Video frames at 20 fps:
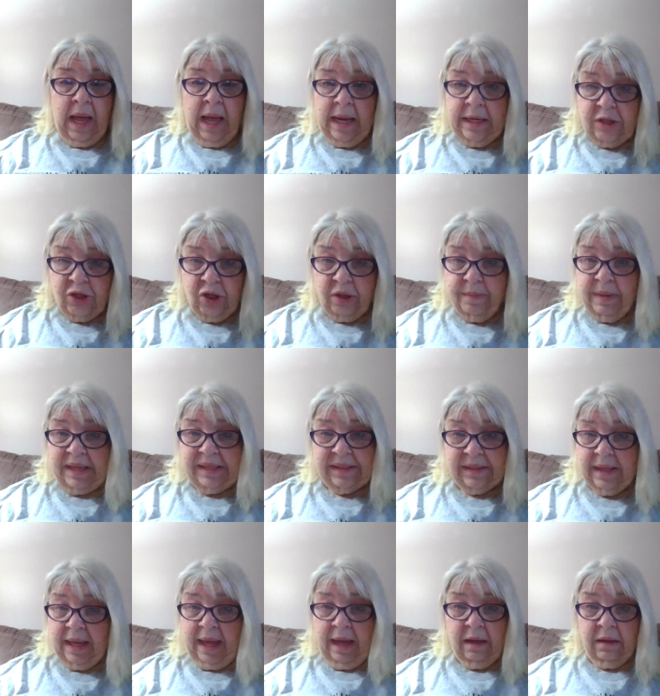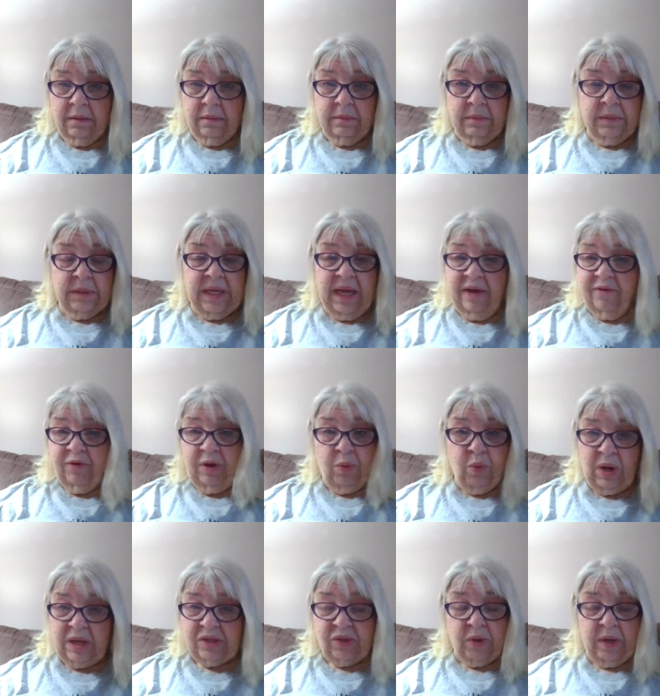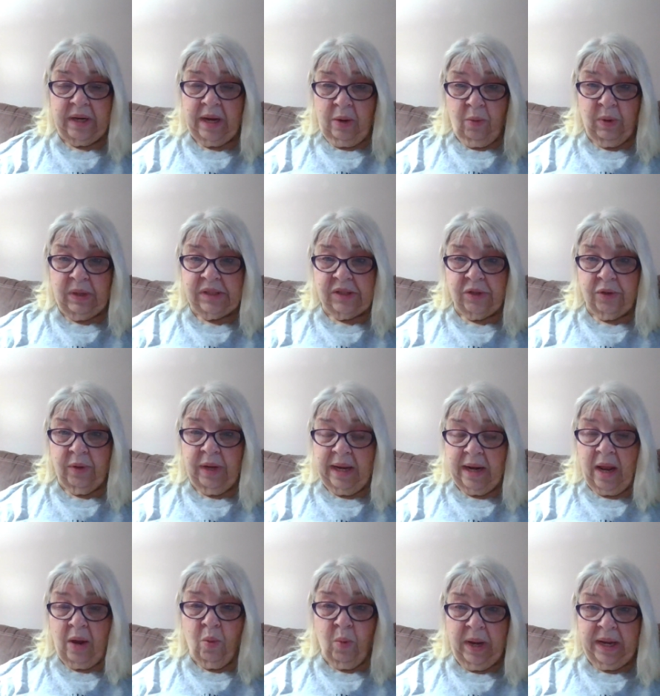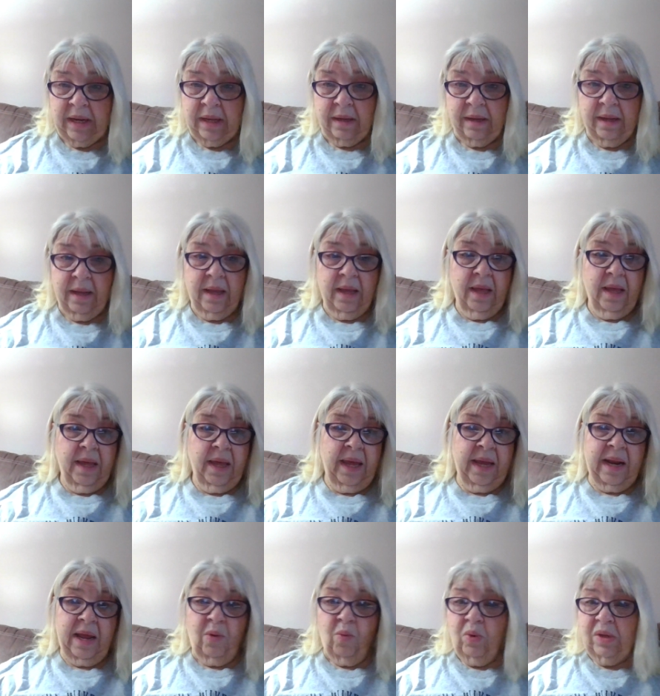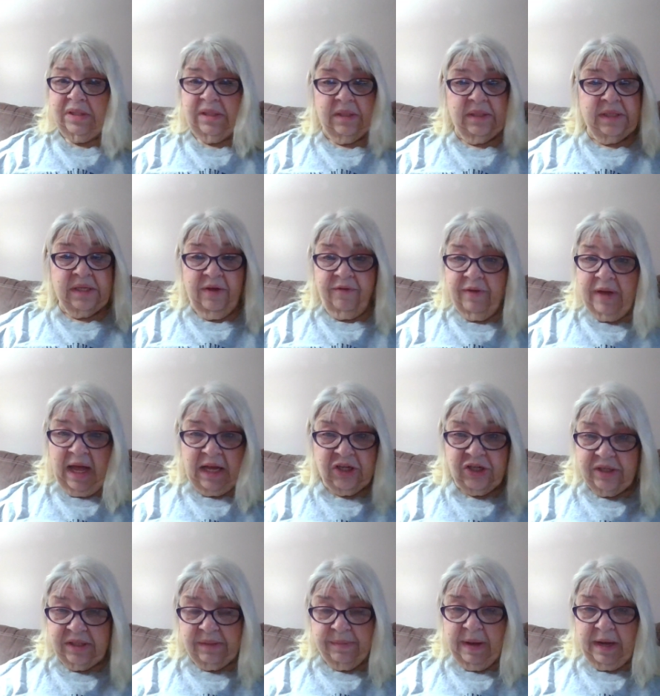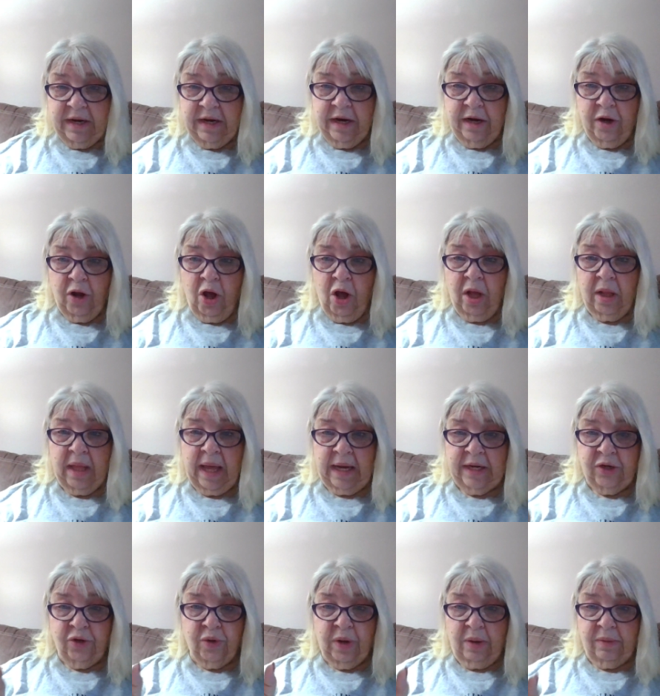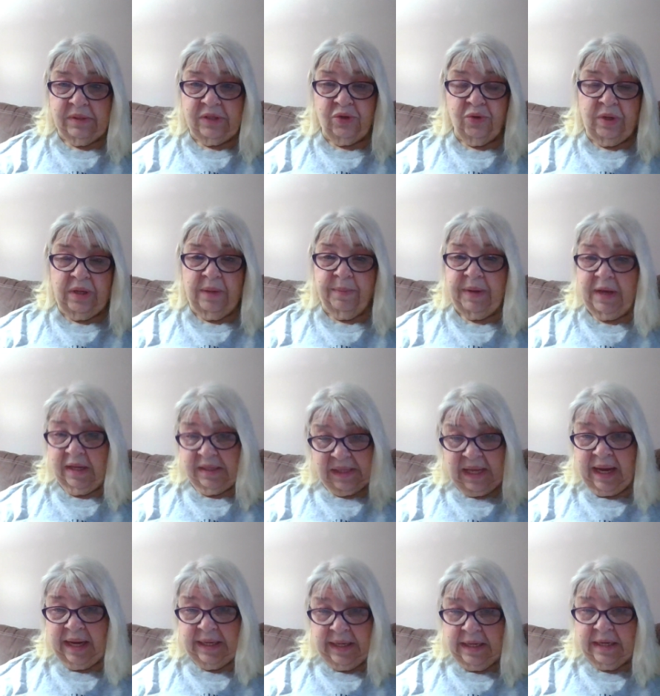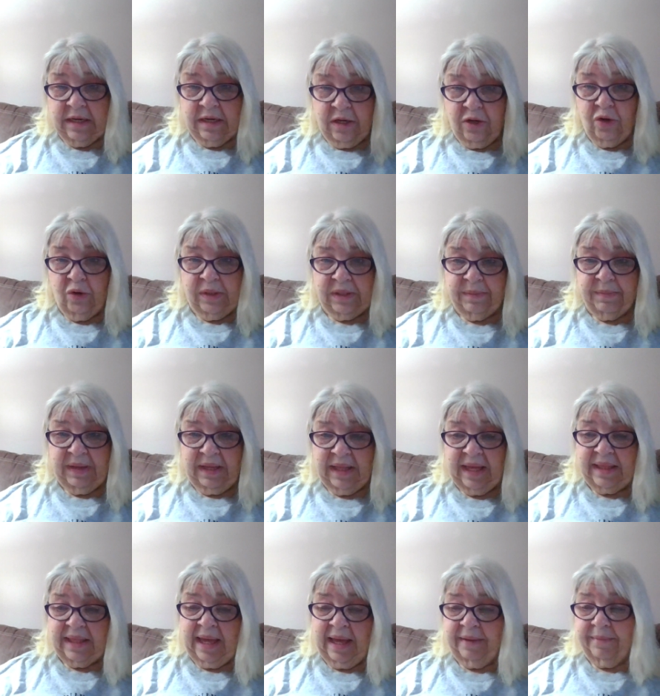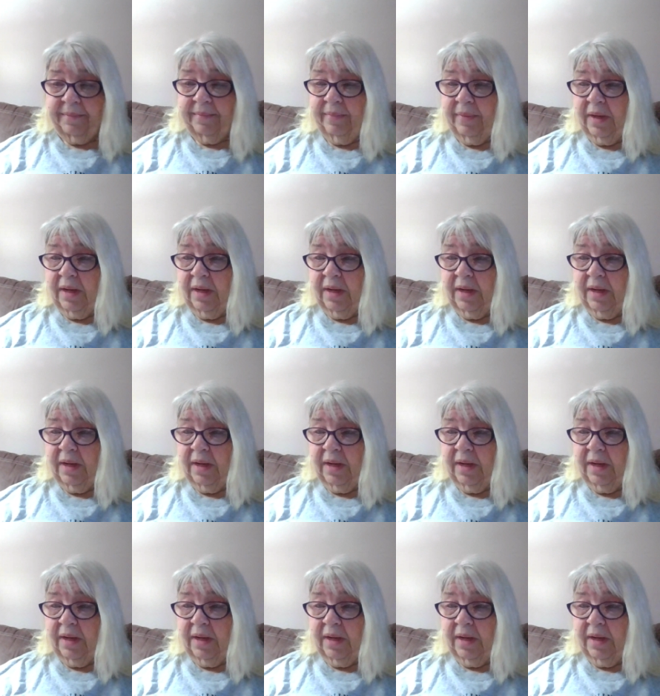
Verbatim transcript: I took my scale to every restaurant I went to and I weighed it. And I wasn't self conscious about it at all. I knew I was doing it because I needed to do something like that.